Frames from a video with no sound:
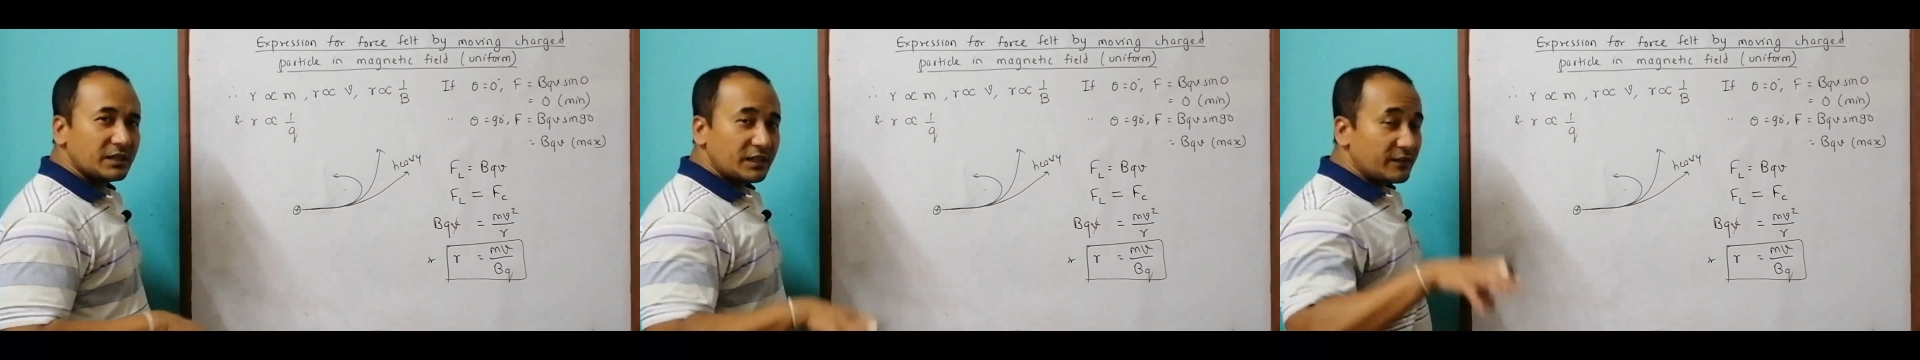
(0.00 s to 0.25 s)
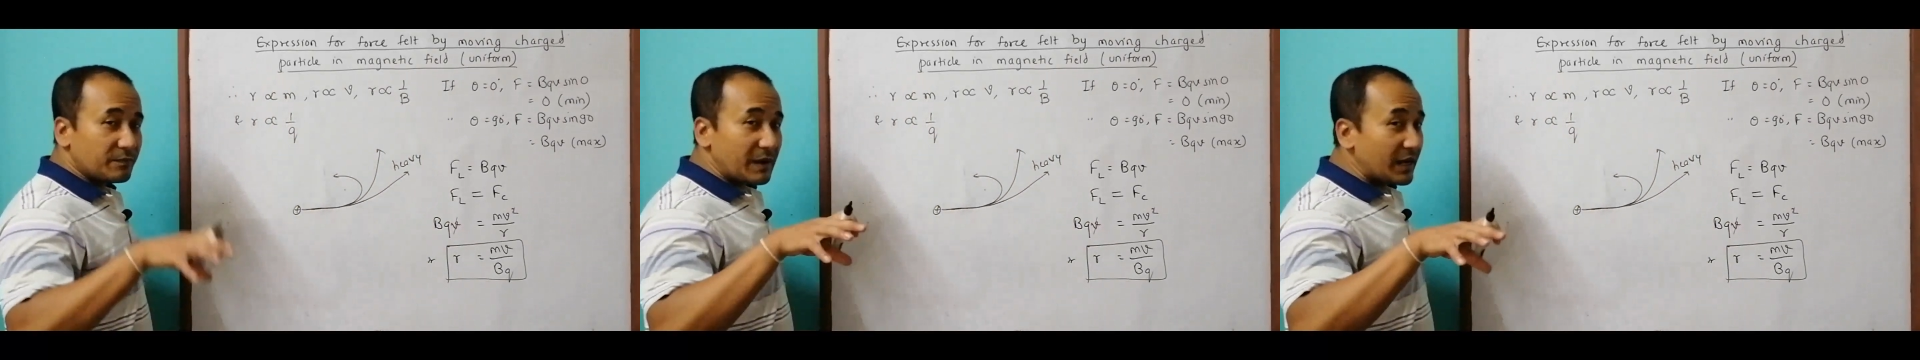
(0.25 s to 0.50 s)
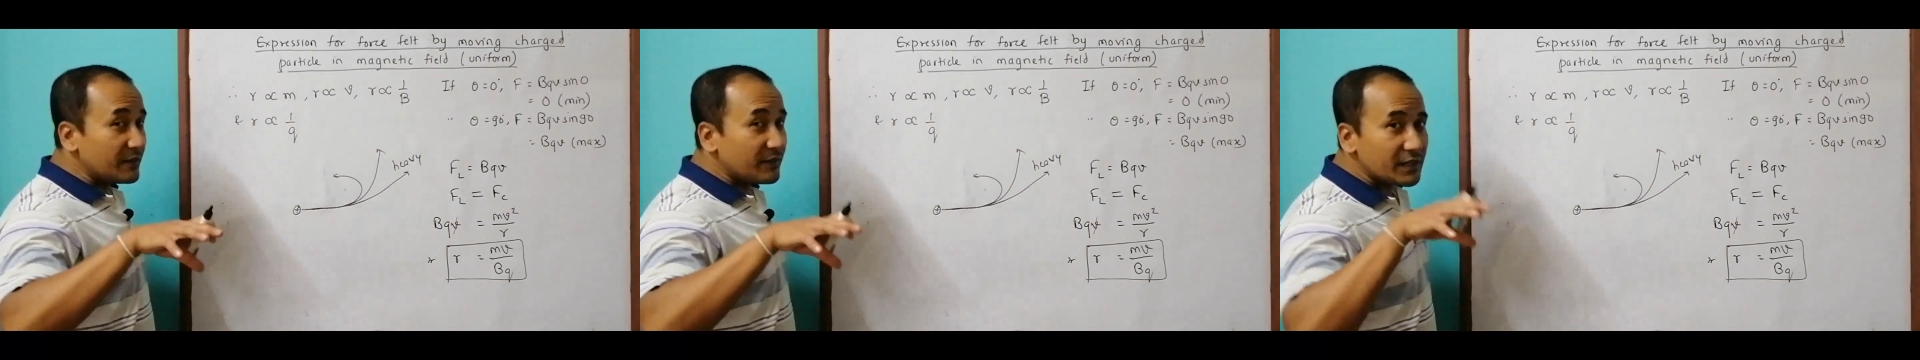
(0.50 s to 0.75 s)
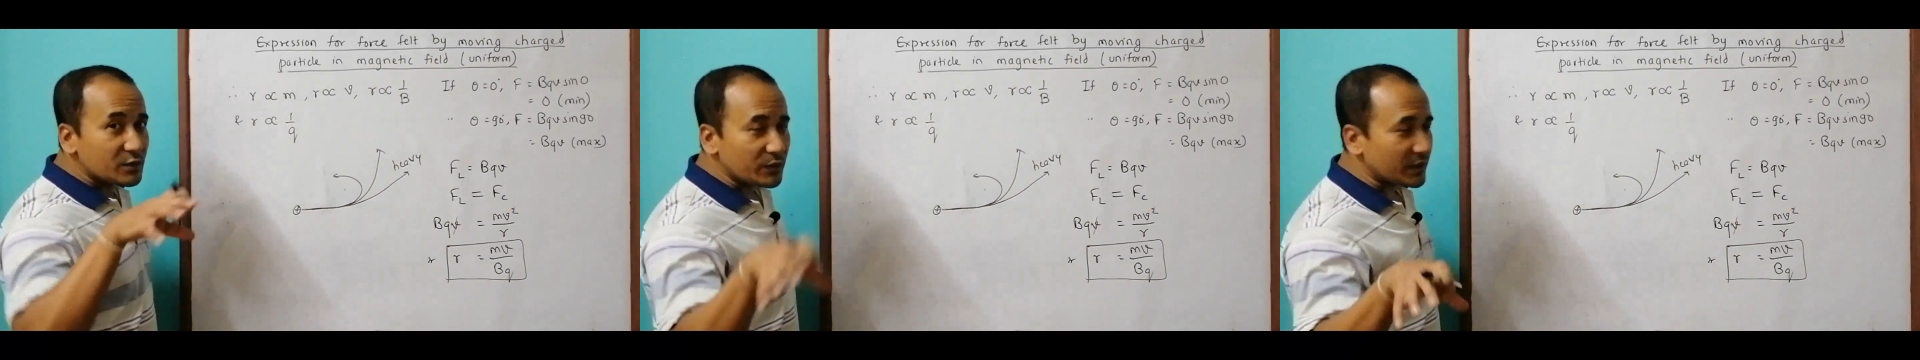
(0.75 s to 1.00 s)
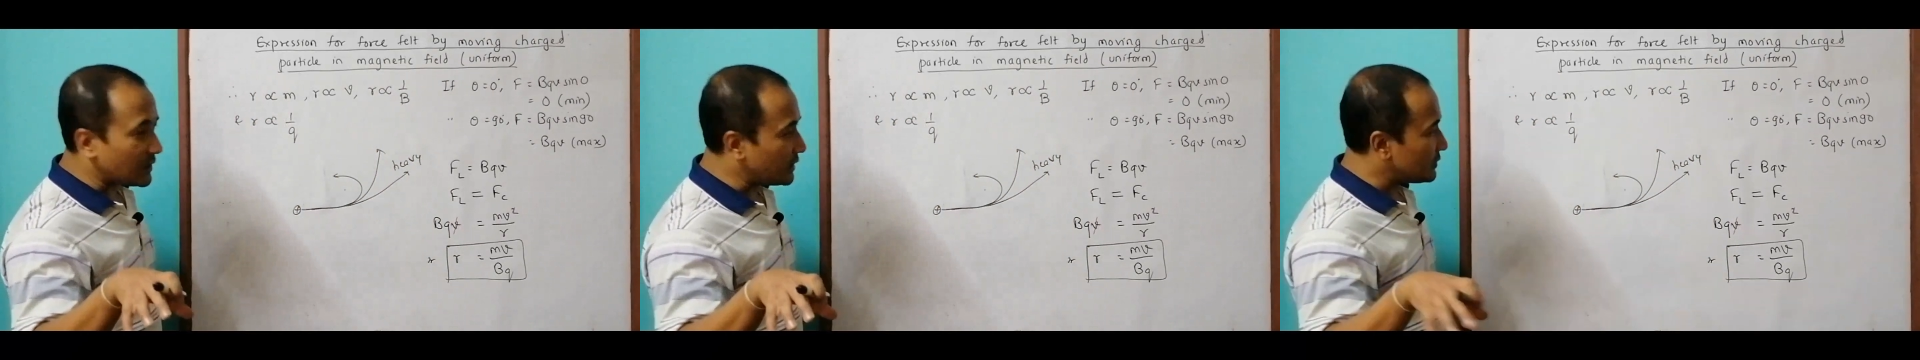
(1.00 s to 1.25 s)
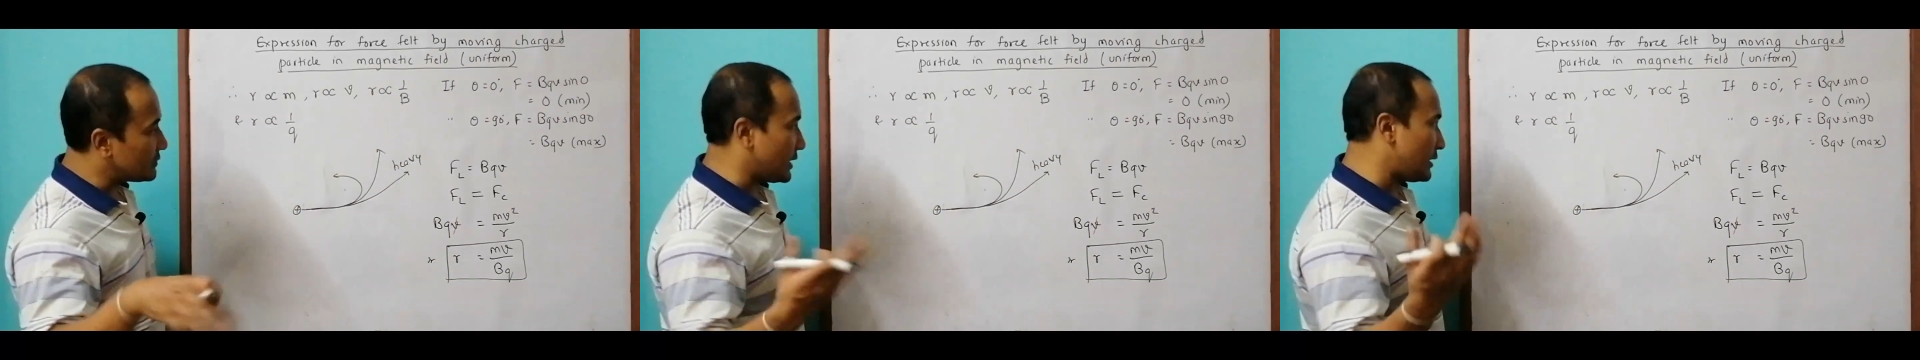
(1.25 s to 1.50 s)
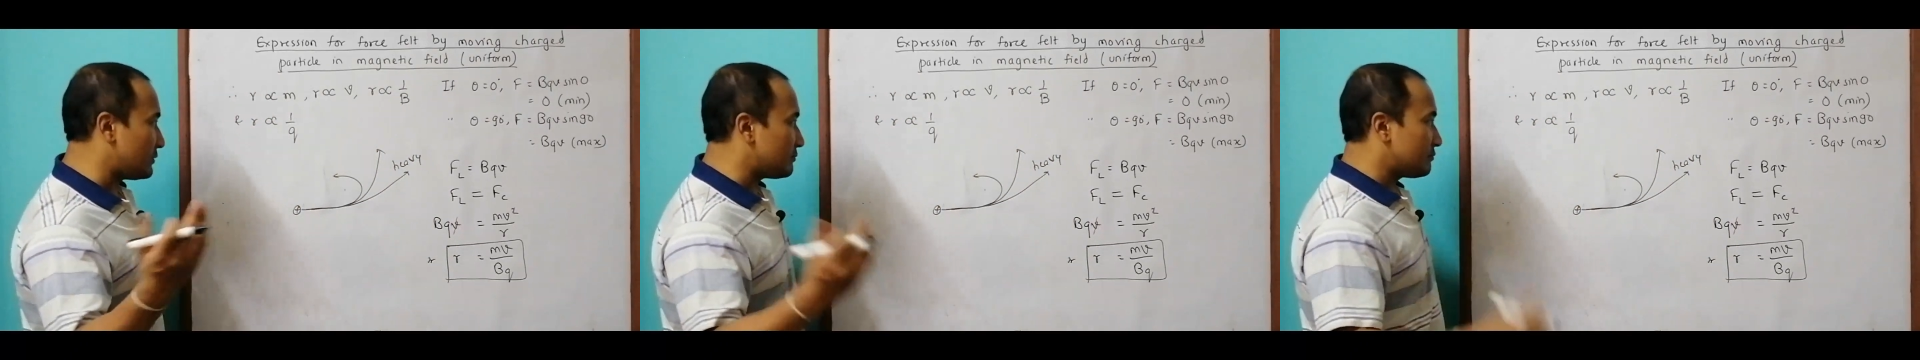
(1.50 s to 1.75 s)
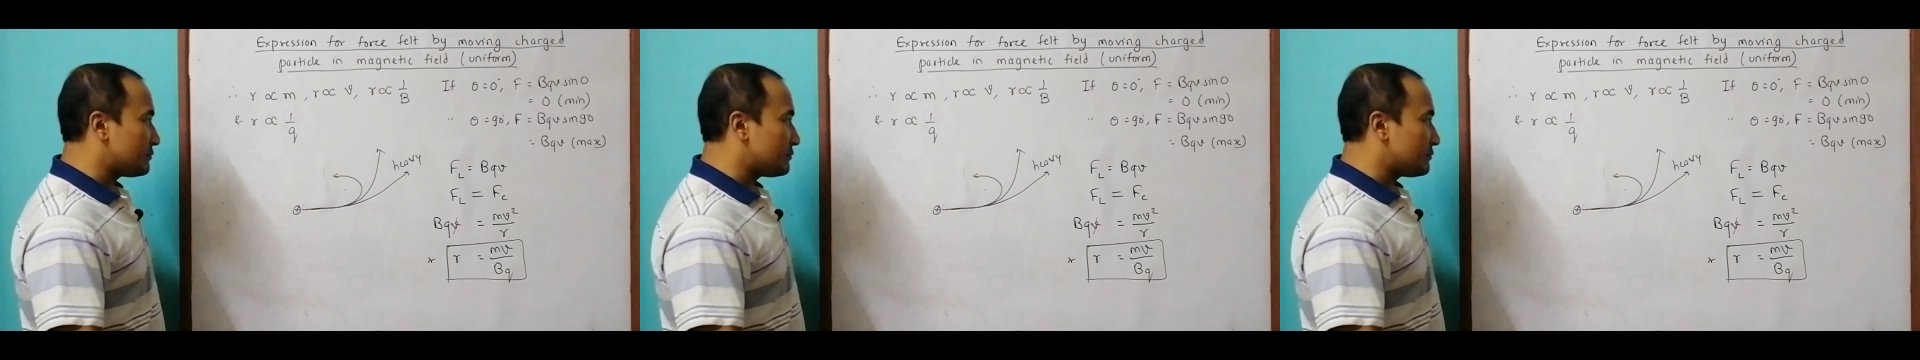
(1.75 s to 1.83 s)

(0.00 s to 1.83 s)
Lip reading: If magnetic field is weaker, then